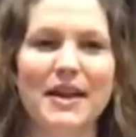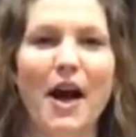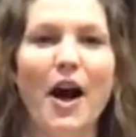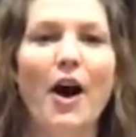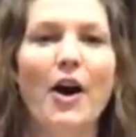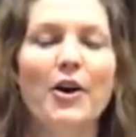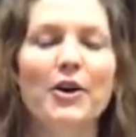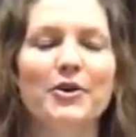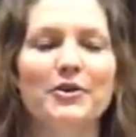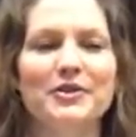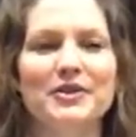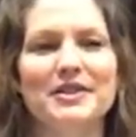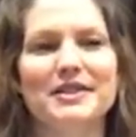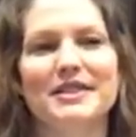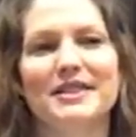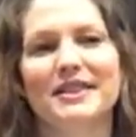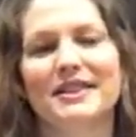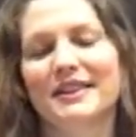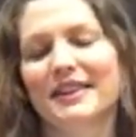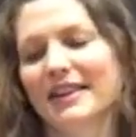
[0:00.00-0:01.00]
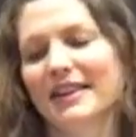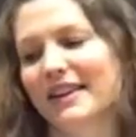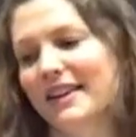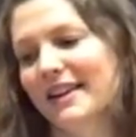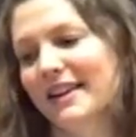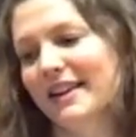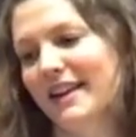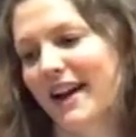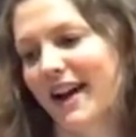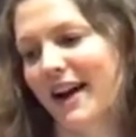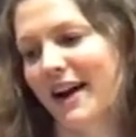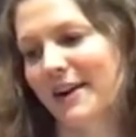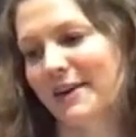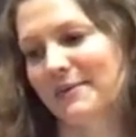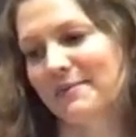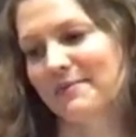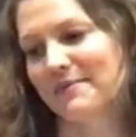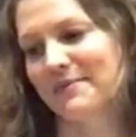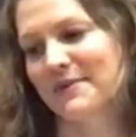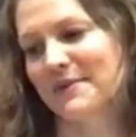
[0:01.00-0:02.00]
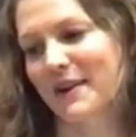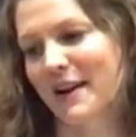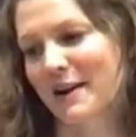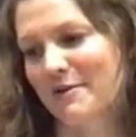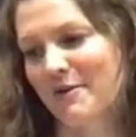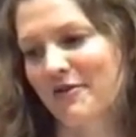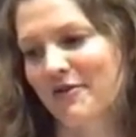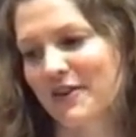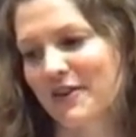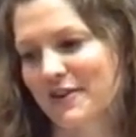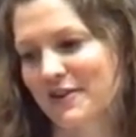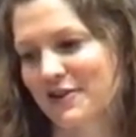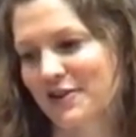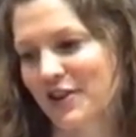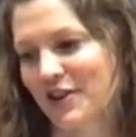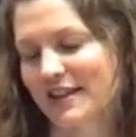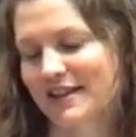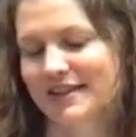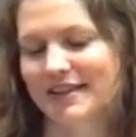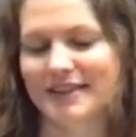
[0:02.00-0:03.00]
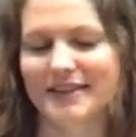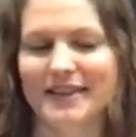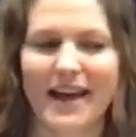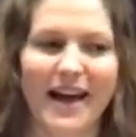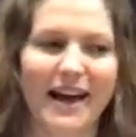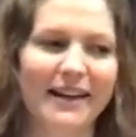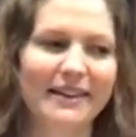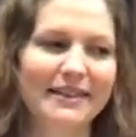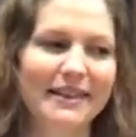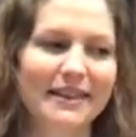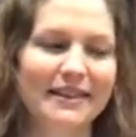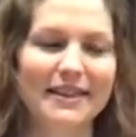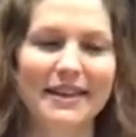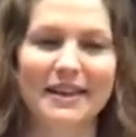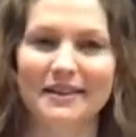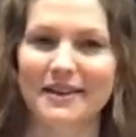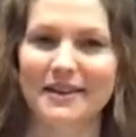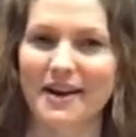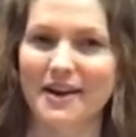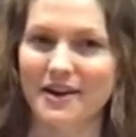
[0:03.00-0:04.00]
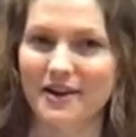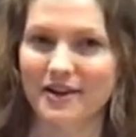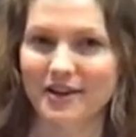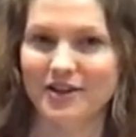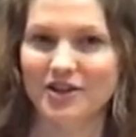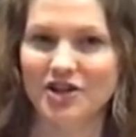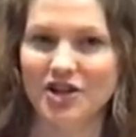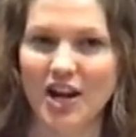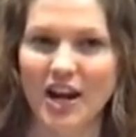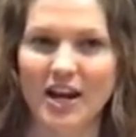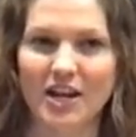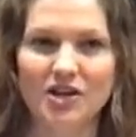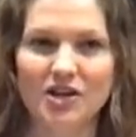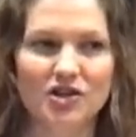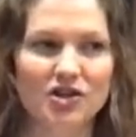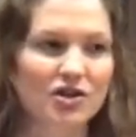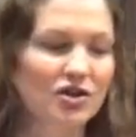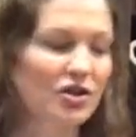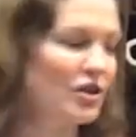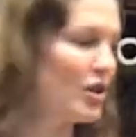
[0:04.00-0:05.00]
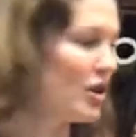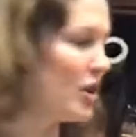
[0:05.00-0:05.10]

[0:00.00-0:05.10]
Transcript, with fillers: a host. So I got my fingers crossed on that they're not going to change.